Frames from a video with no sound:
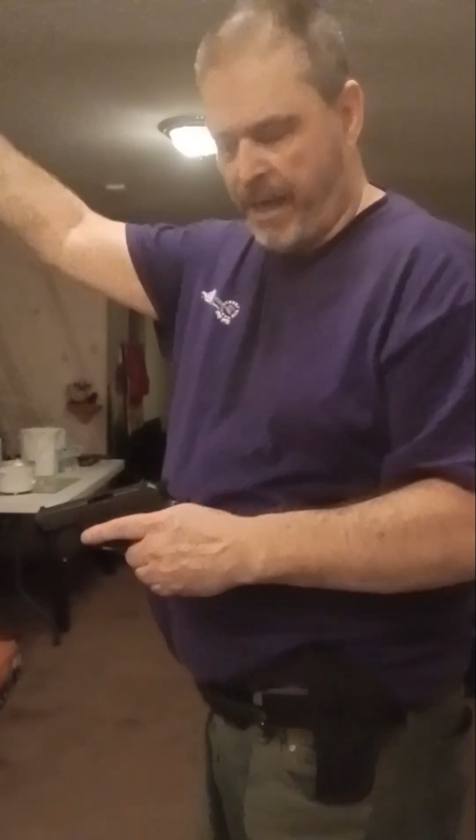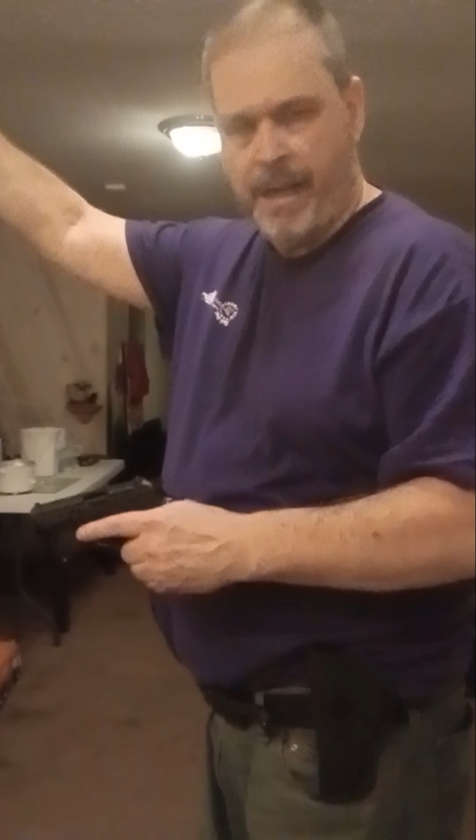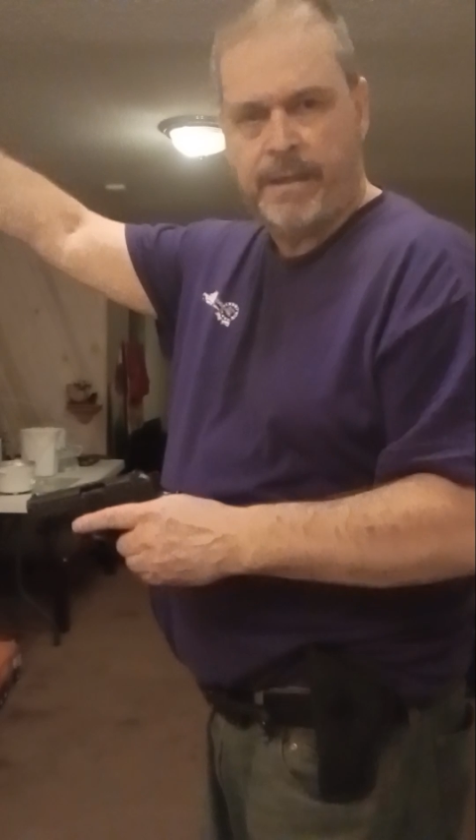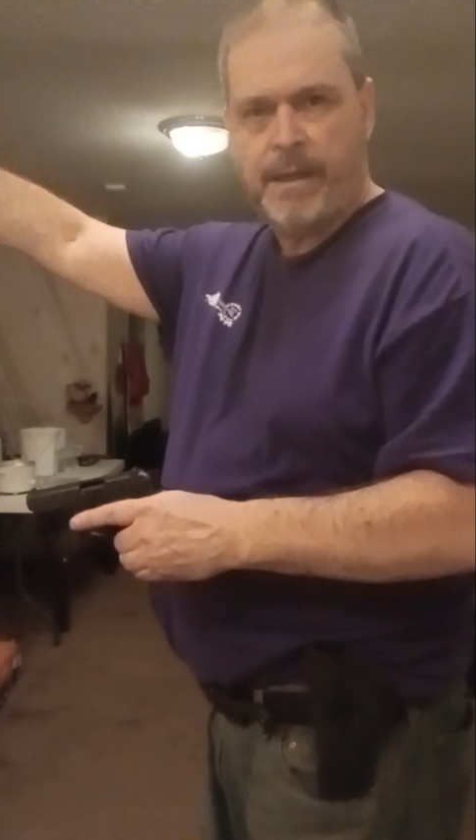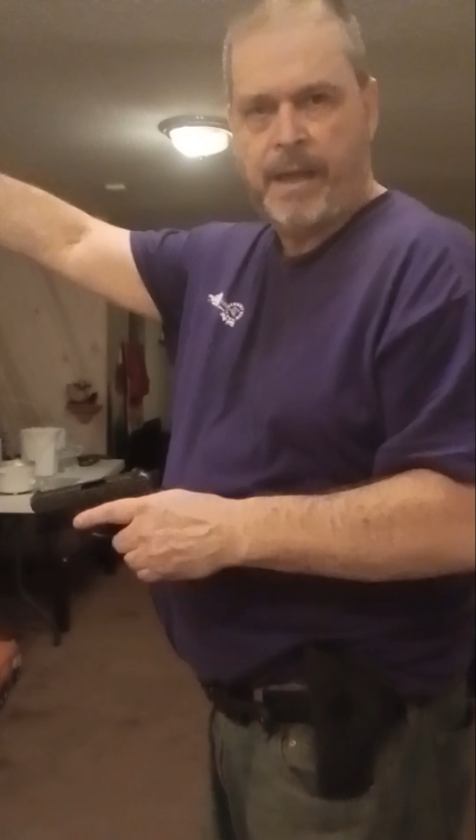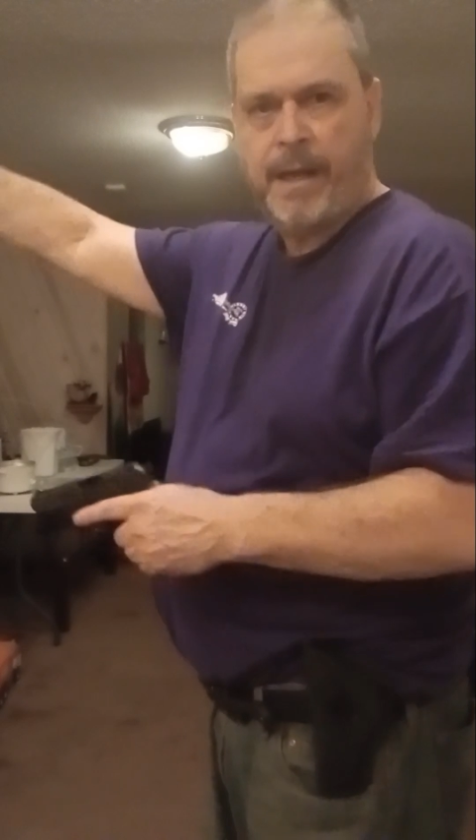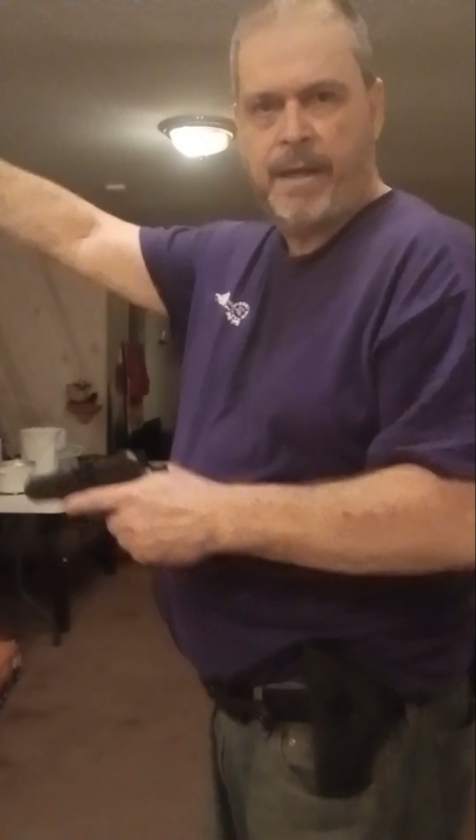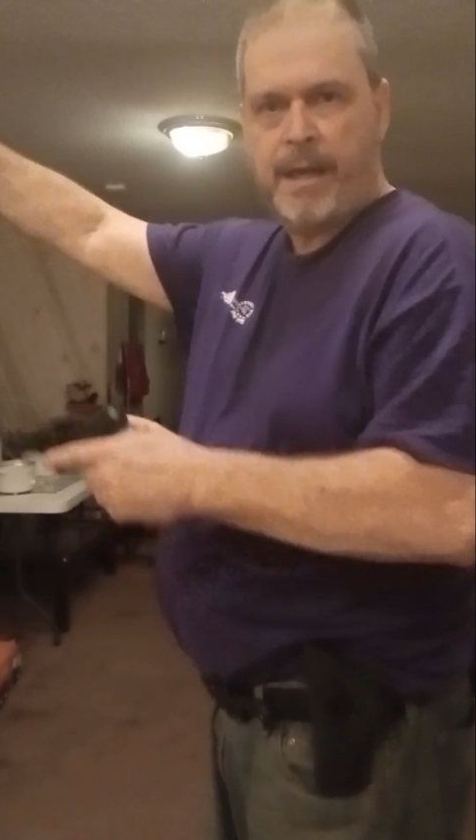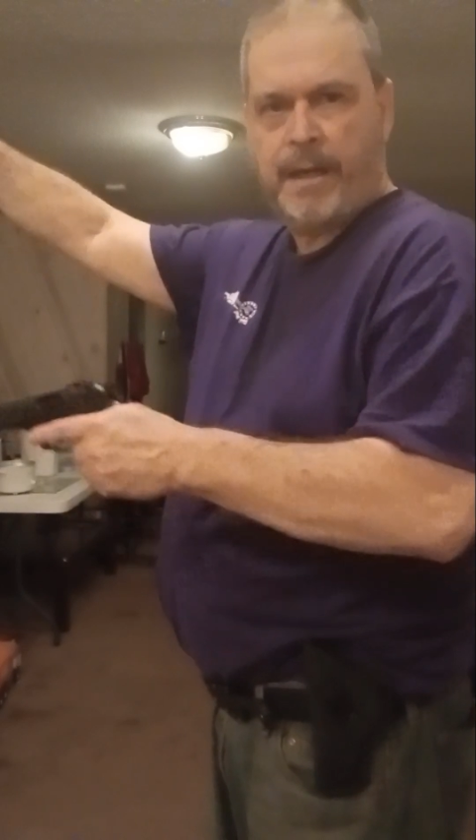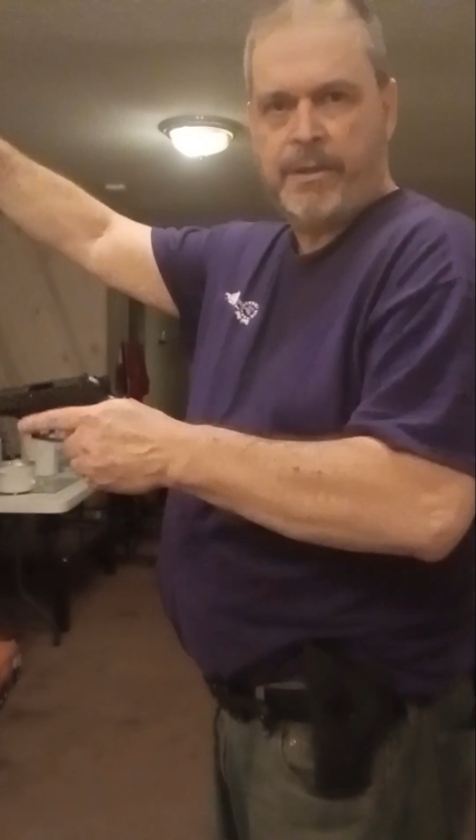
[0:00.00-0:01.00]
hand
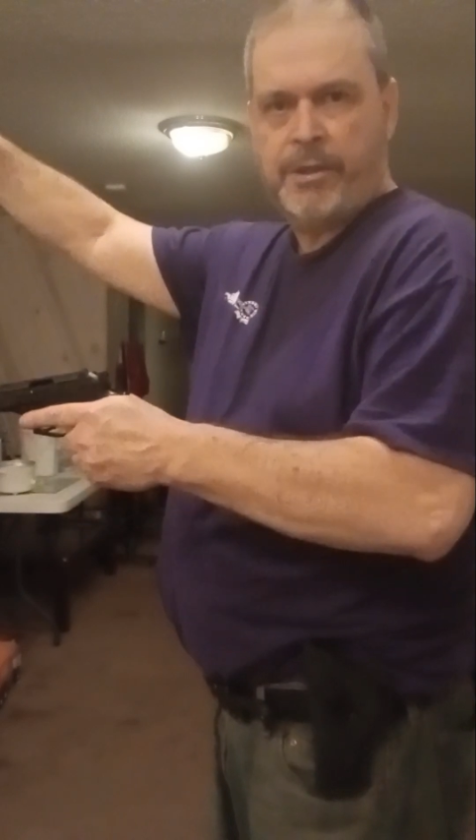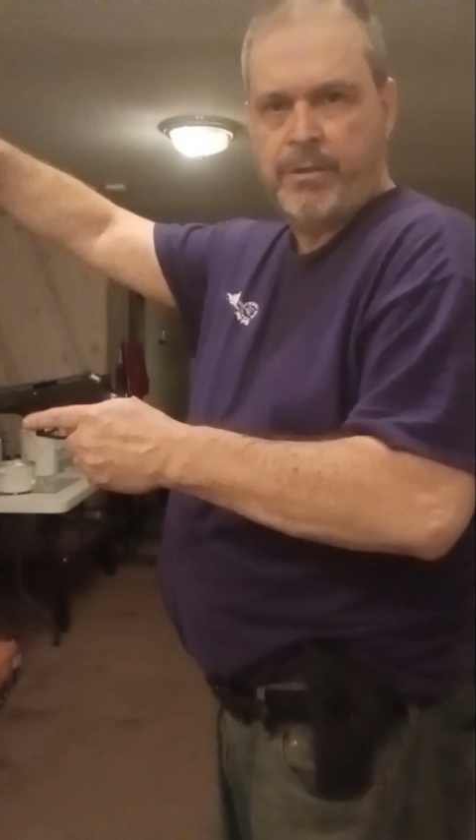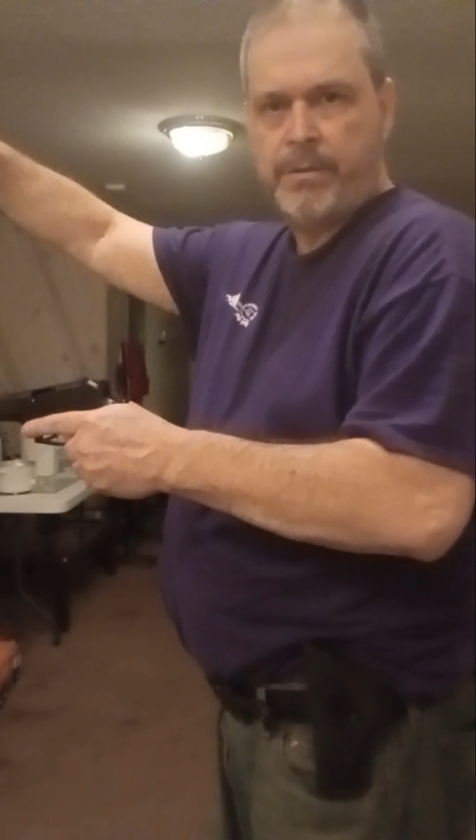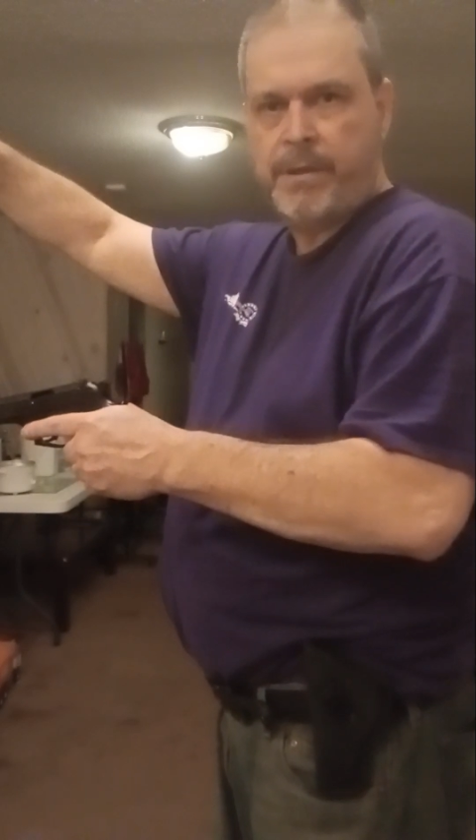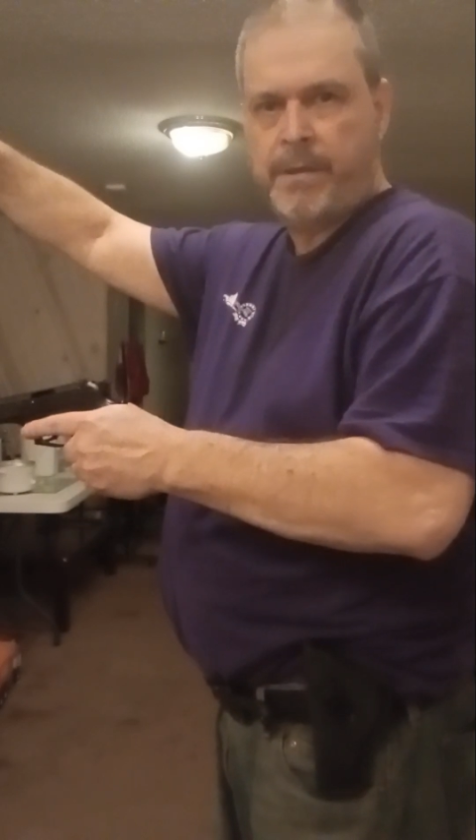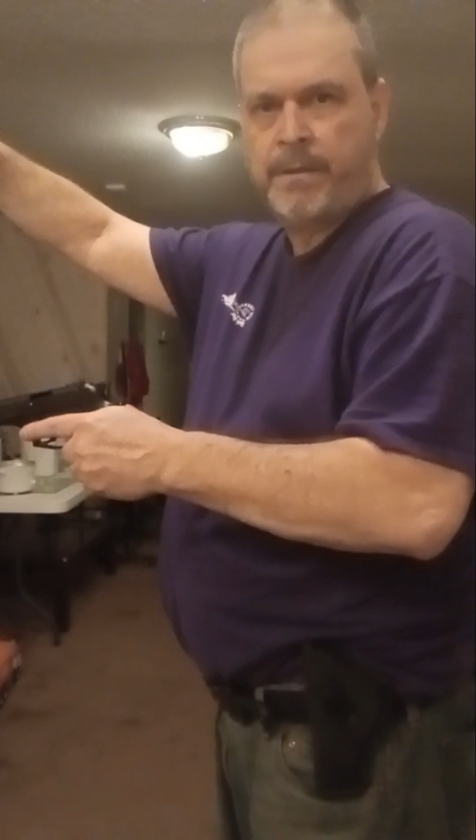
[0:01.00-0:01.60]
and I can shoot.